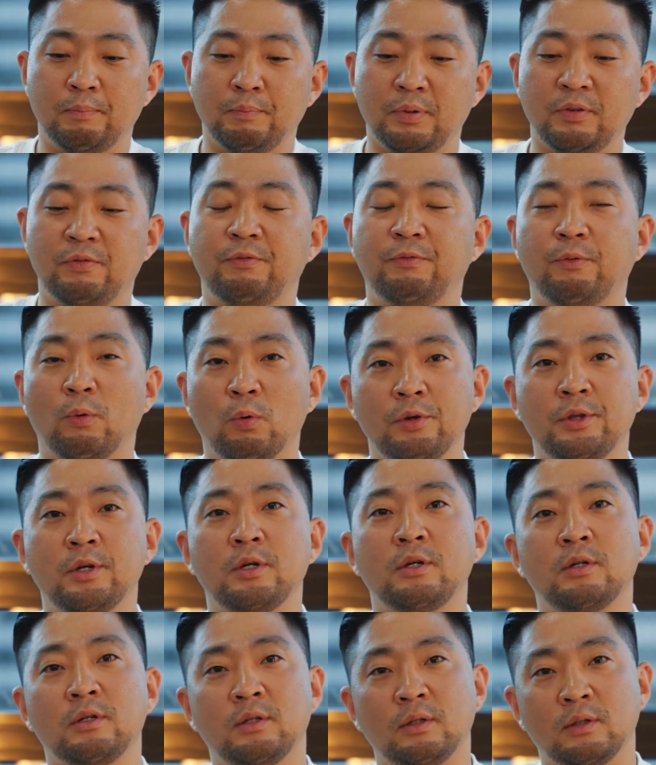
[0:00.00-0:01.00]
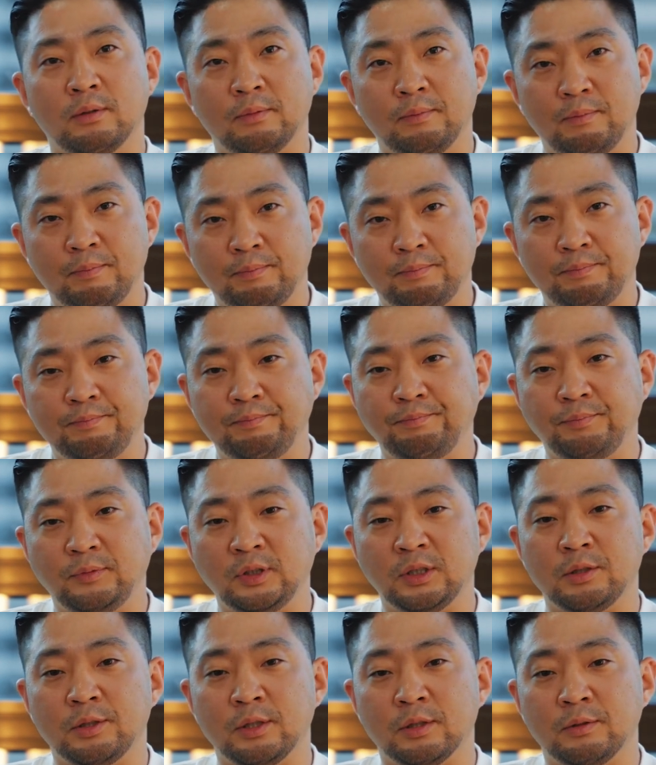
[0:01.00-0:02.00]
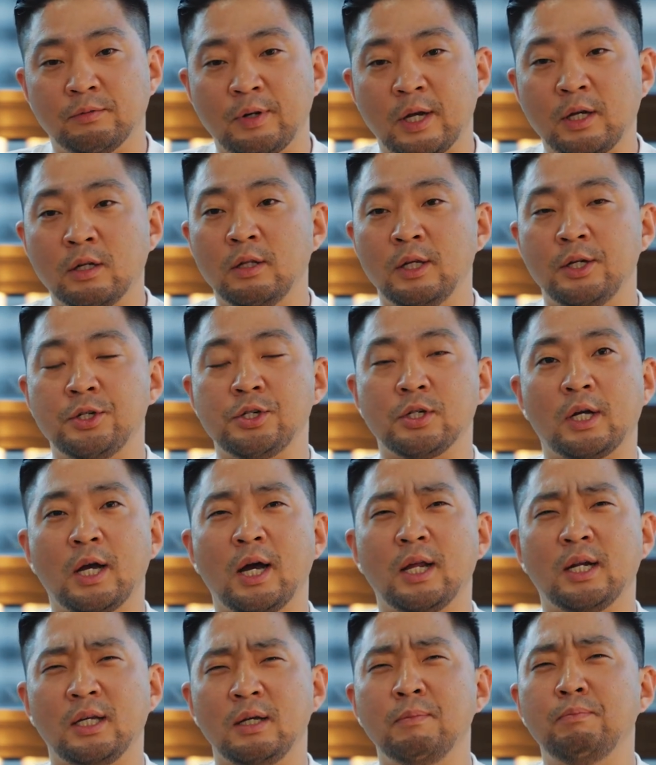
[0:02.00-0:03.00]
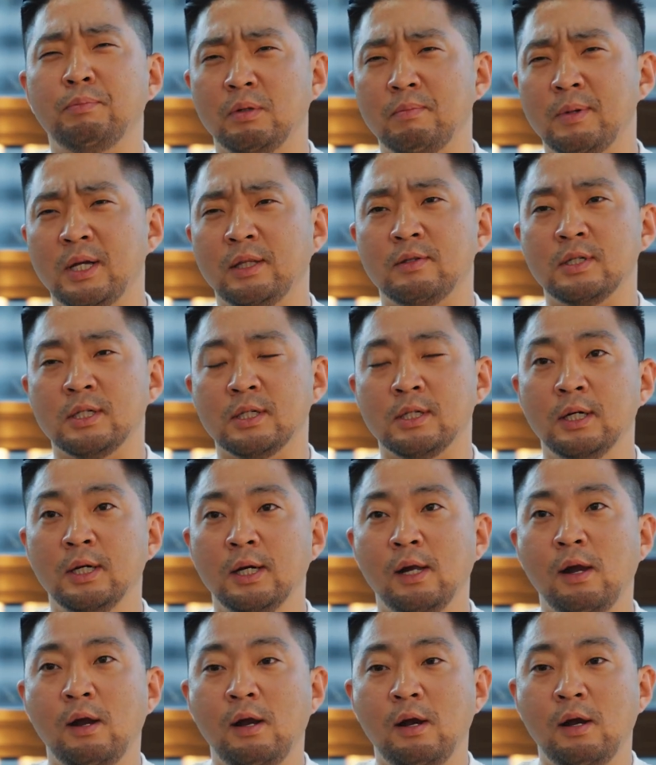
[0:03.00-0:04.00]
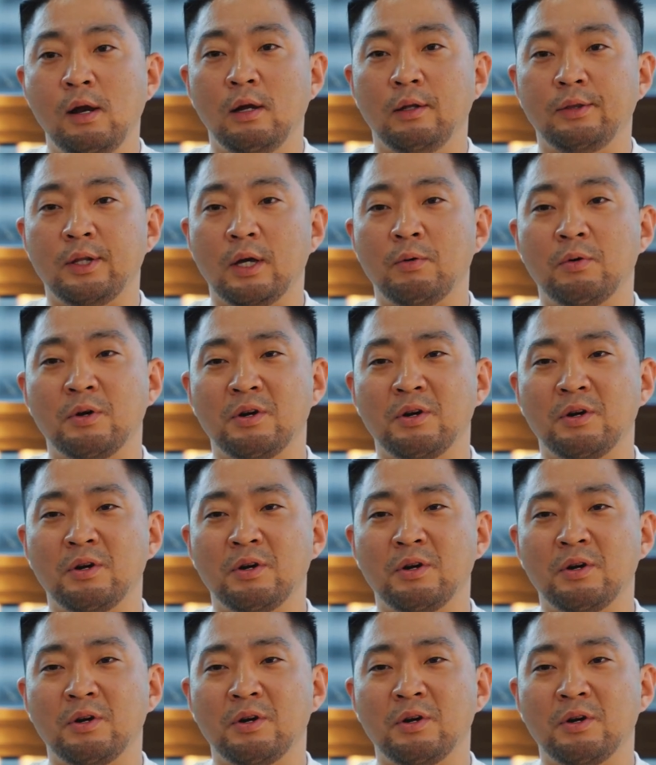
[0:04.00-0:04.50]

Before the regulation kind of implemented, there